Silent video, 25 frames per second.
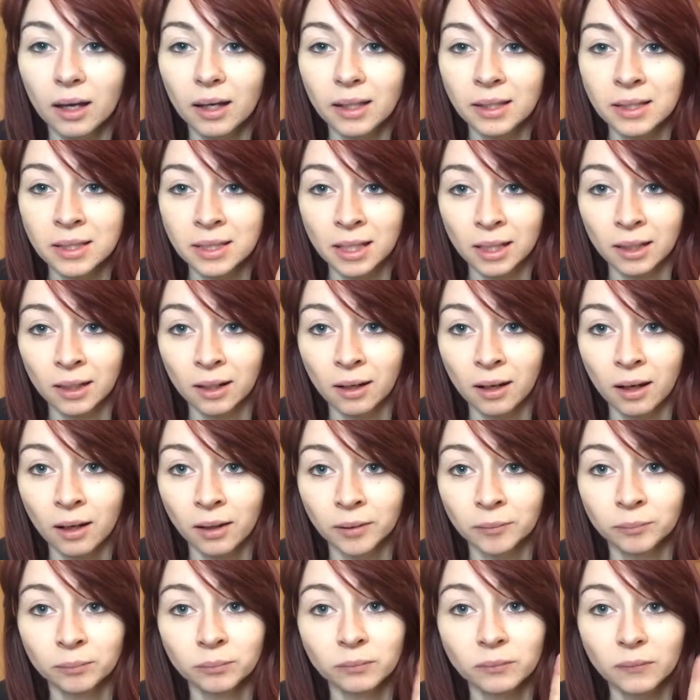I'd tell a lie.
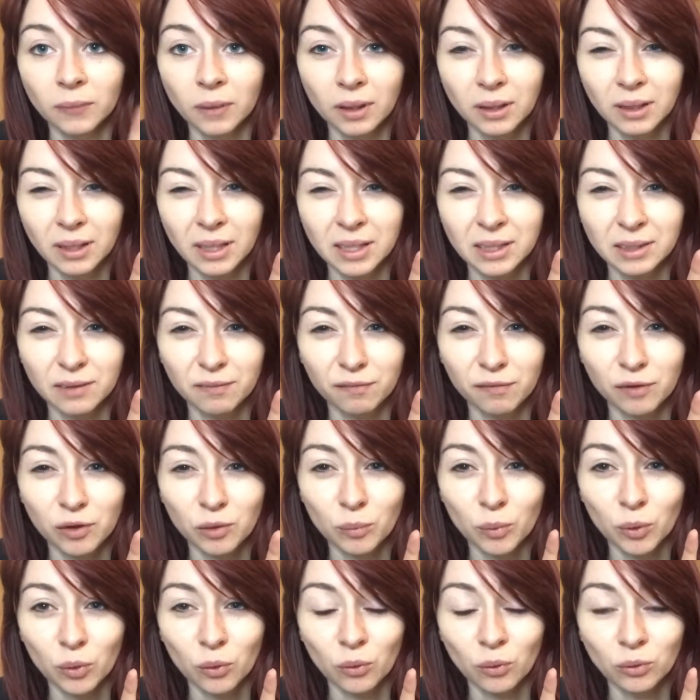There's a
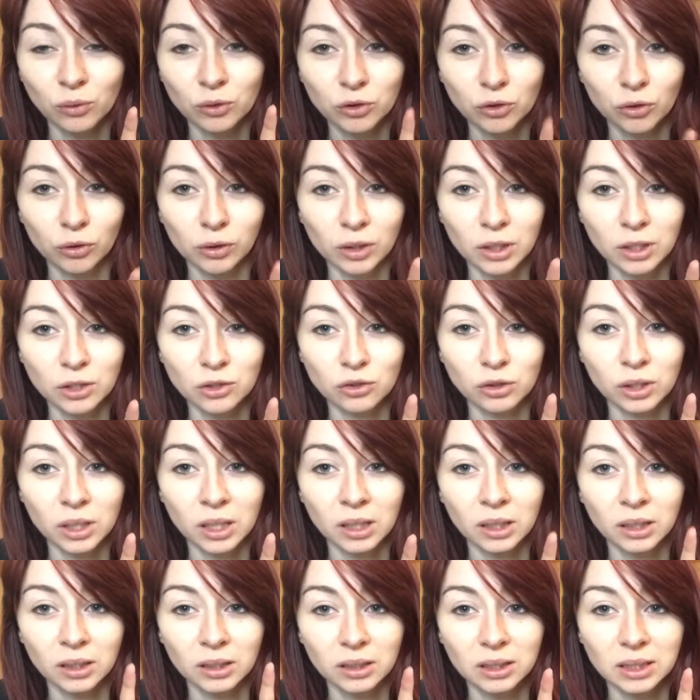few more
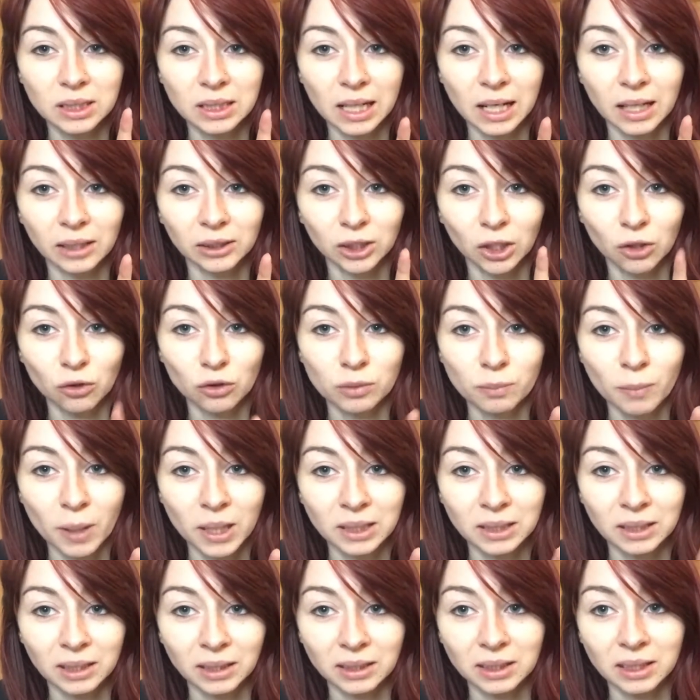toiletry /
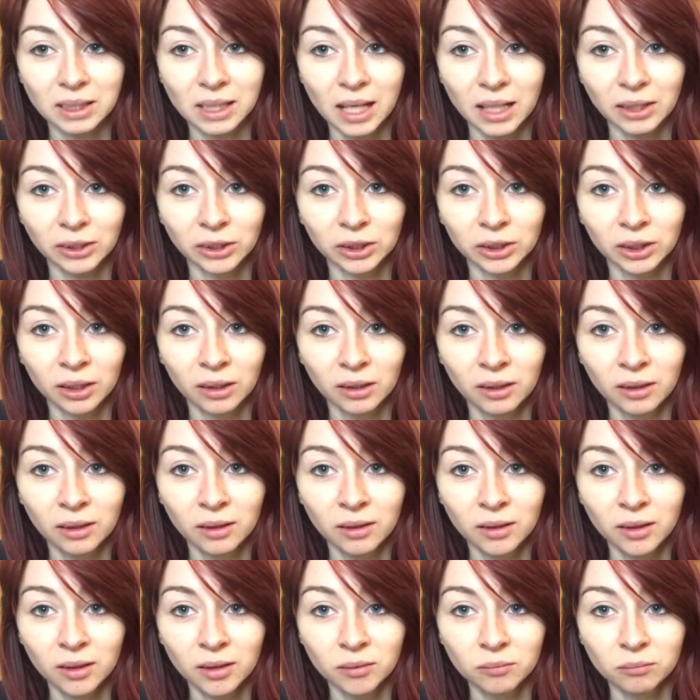cosmetic
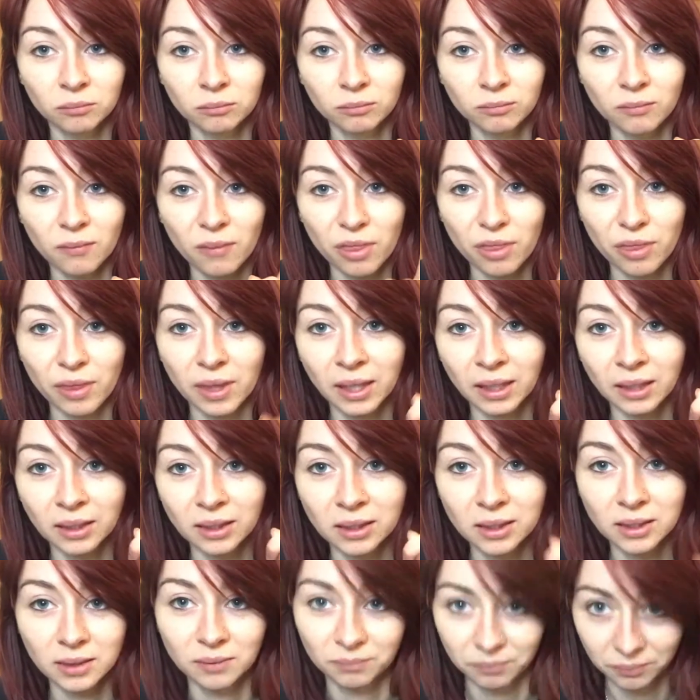/
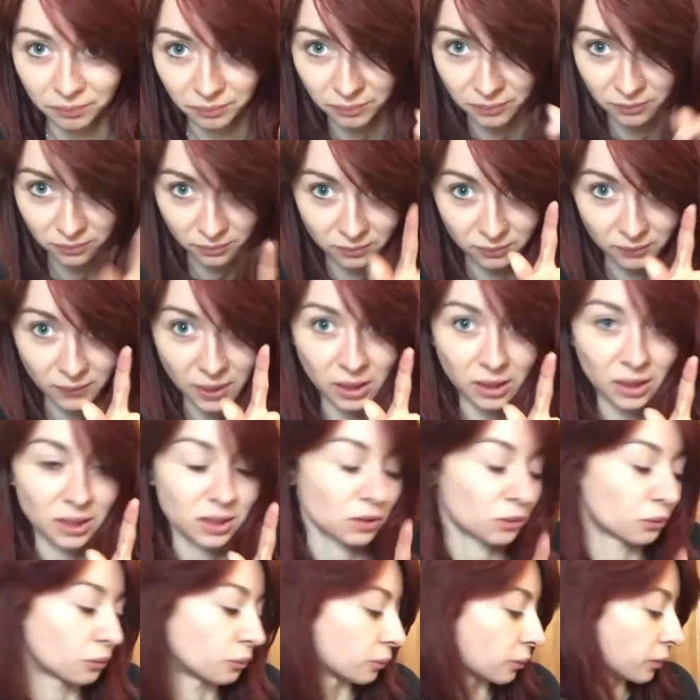things in this
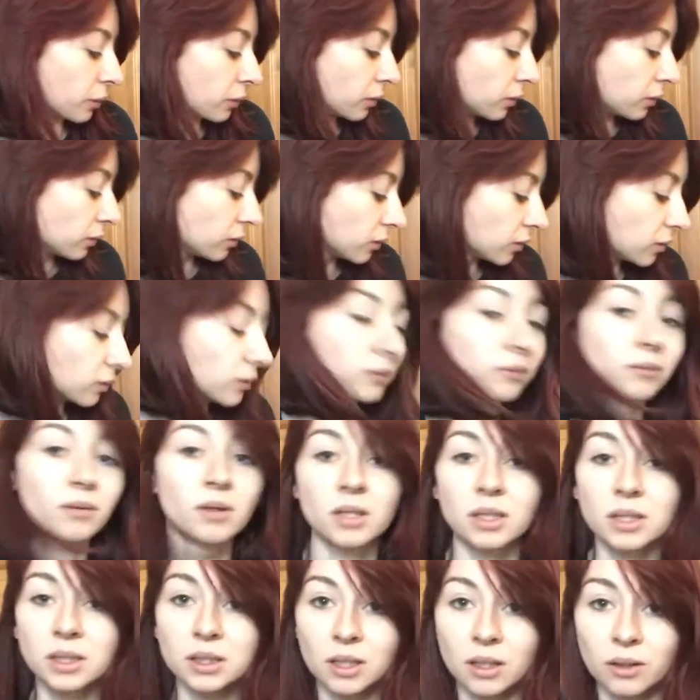haul.
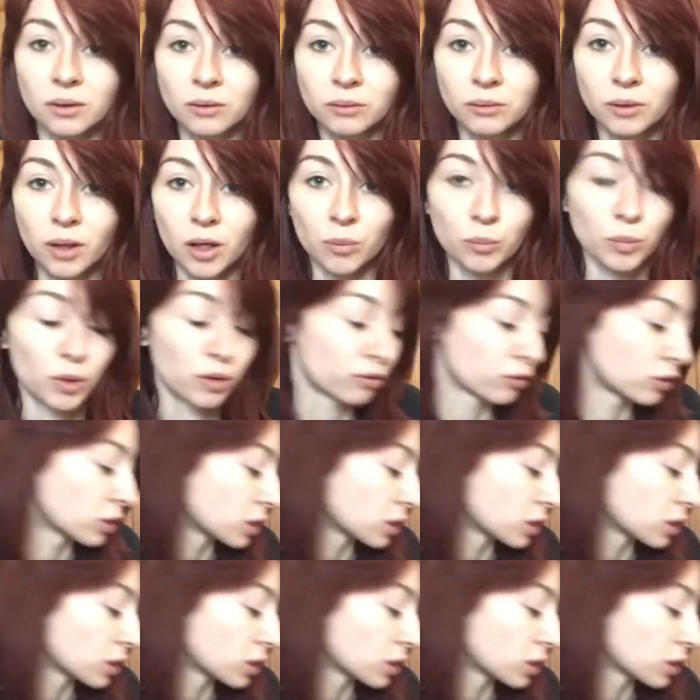So I'll move